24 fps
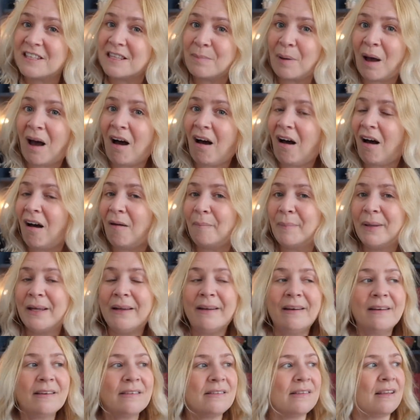the
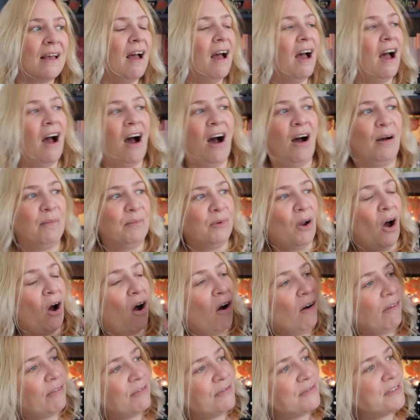Bahamas. I'm not
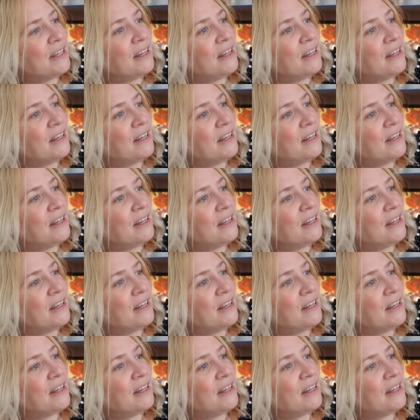off